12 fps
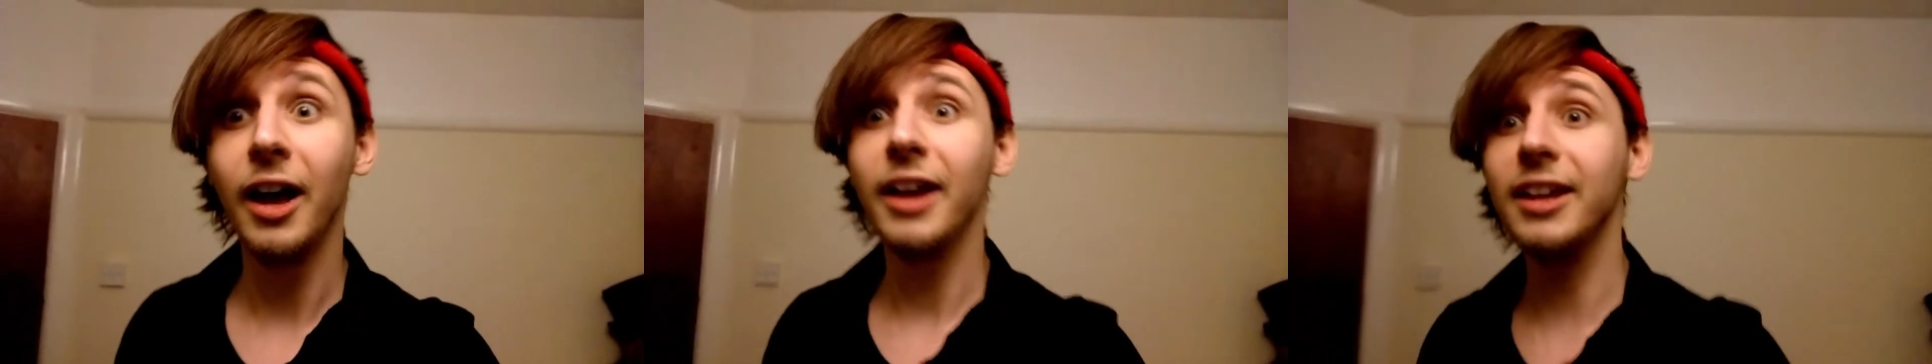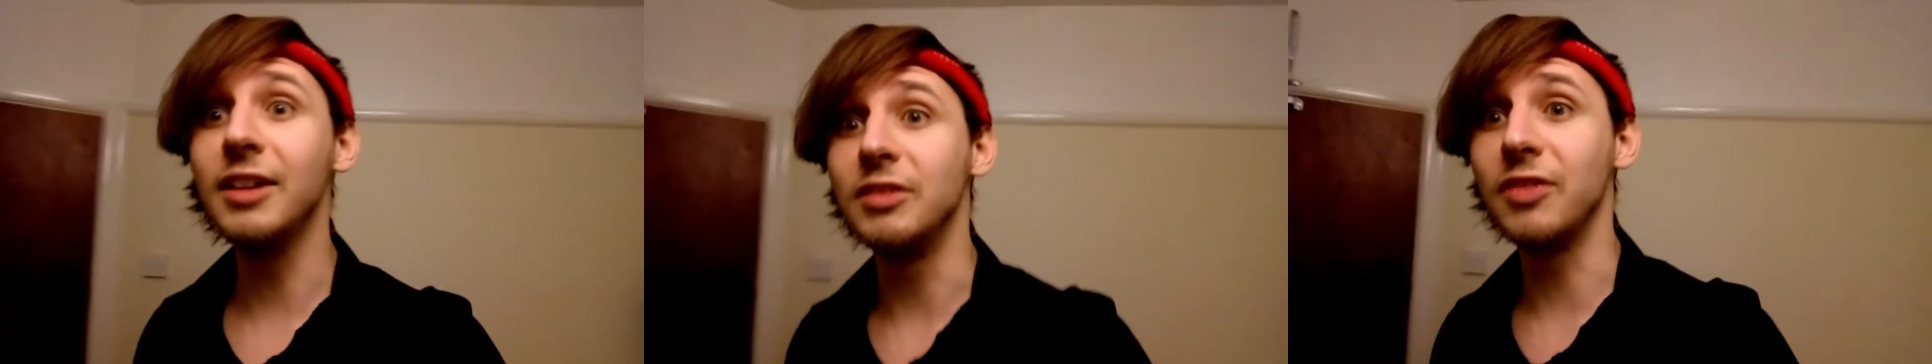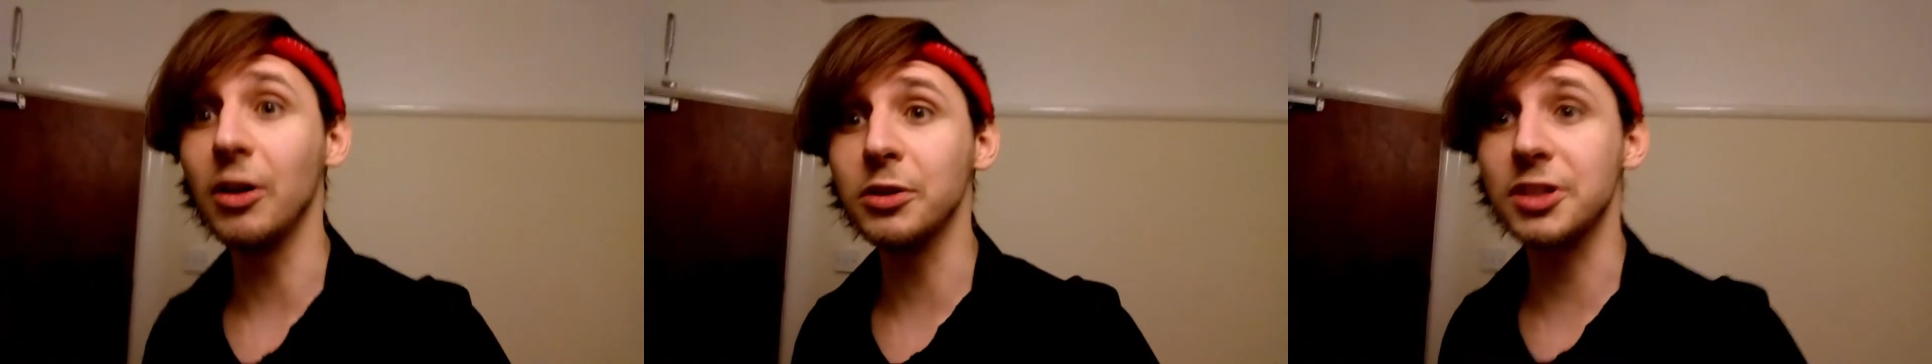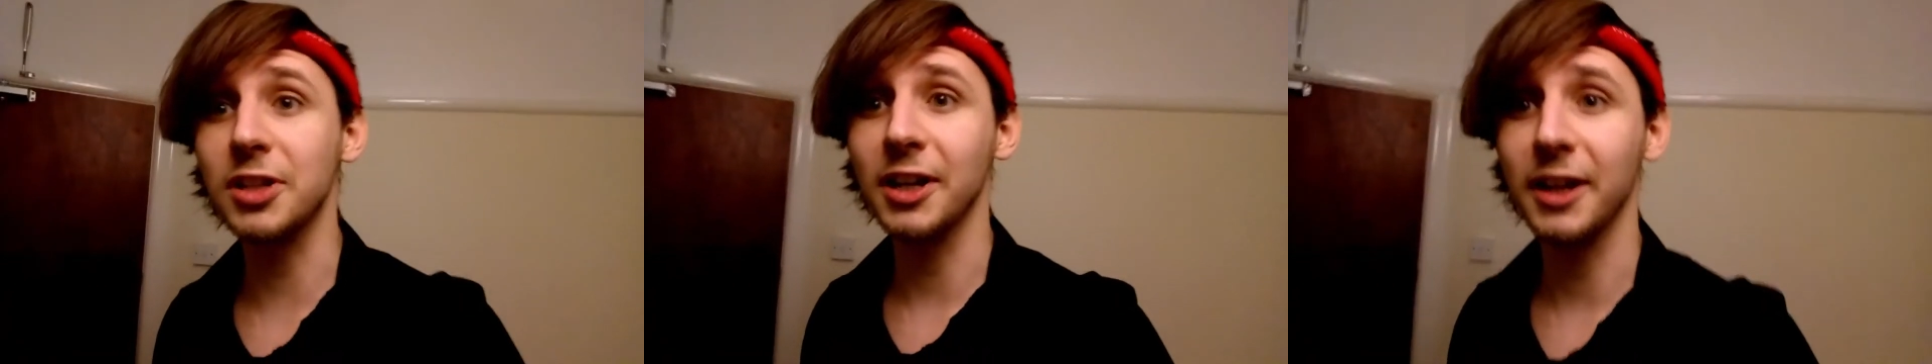Evening
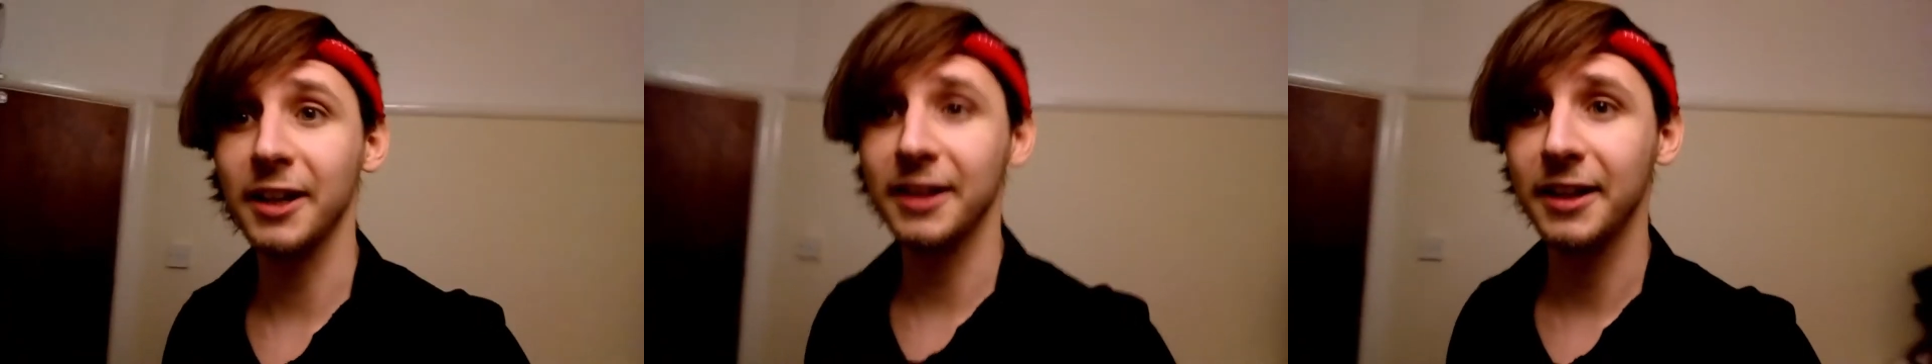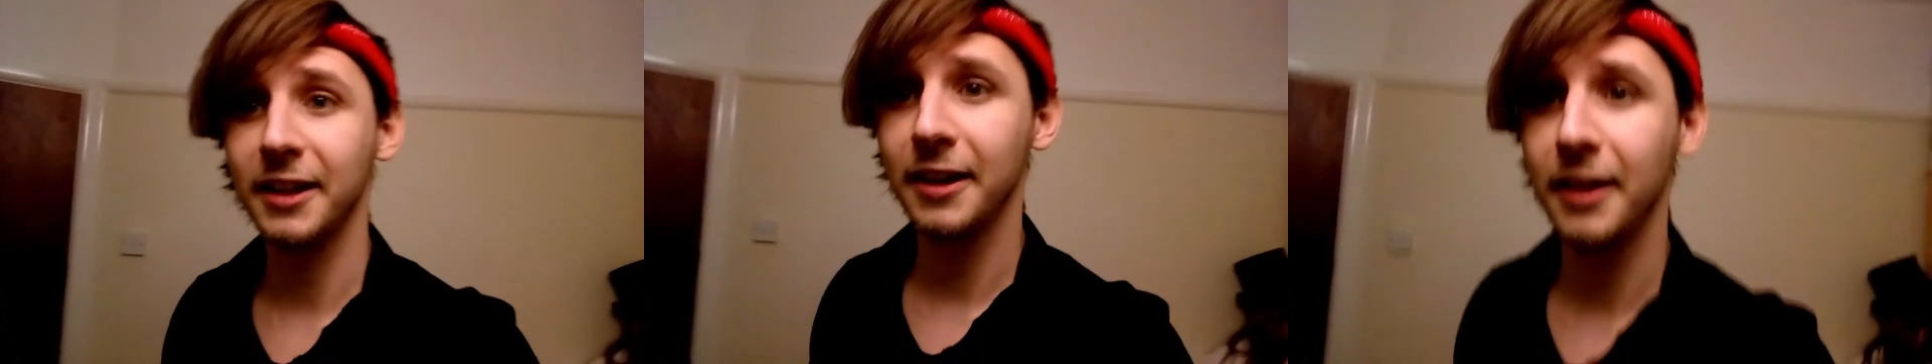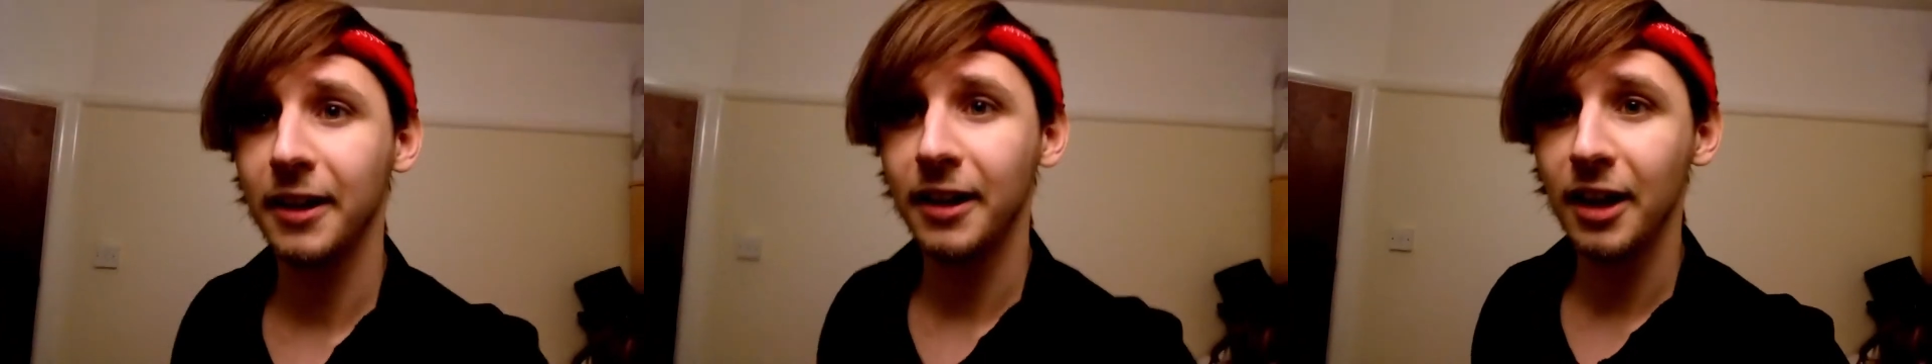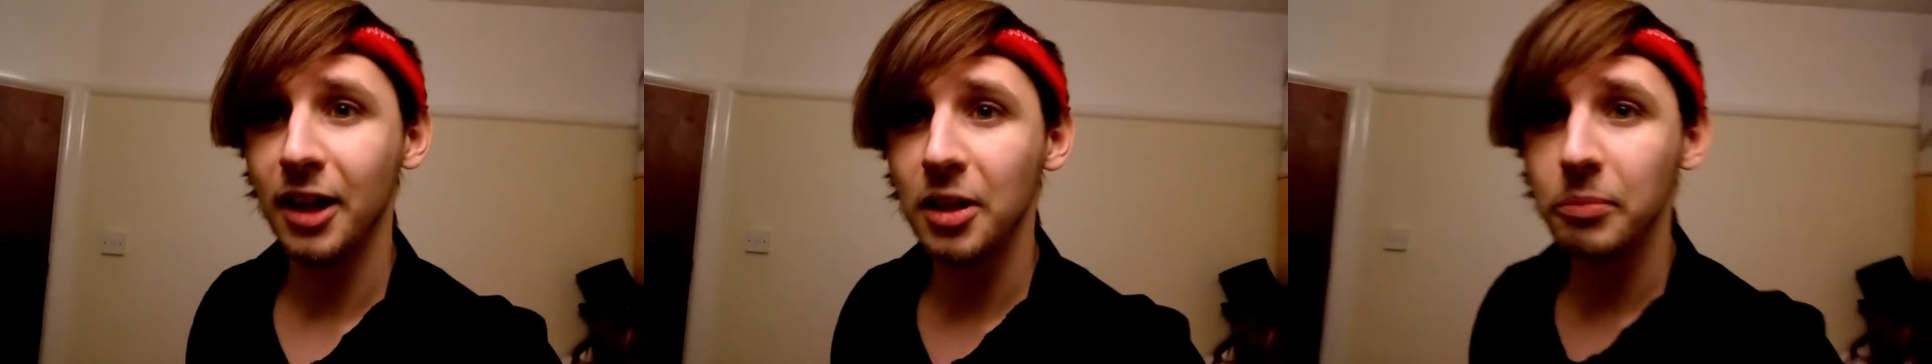folks,
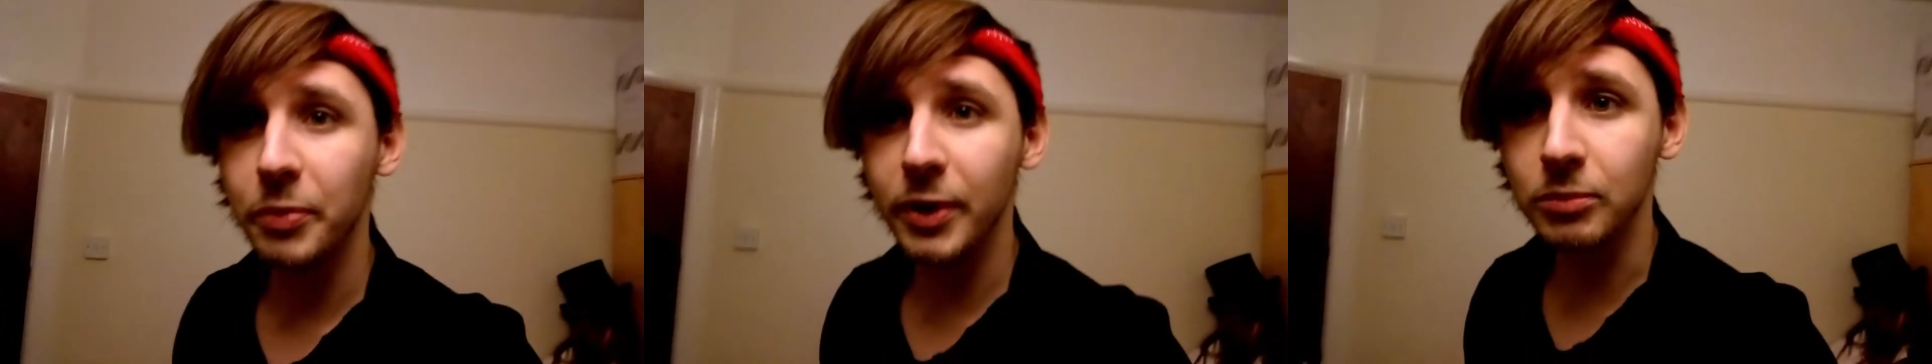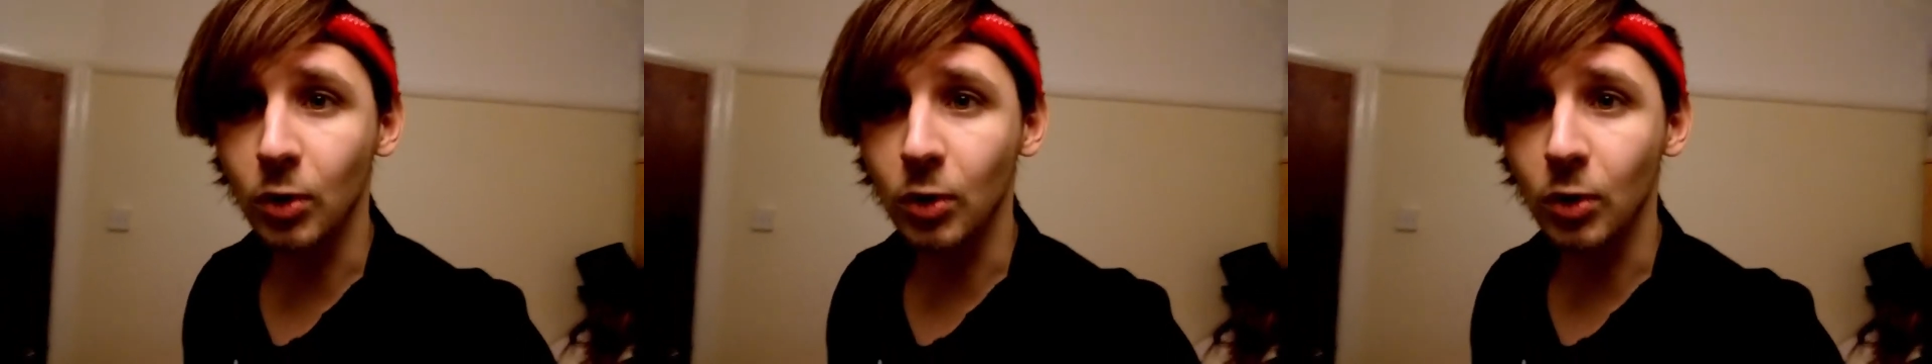a bit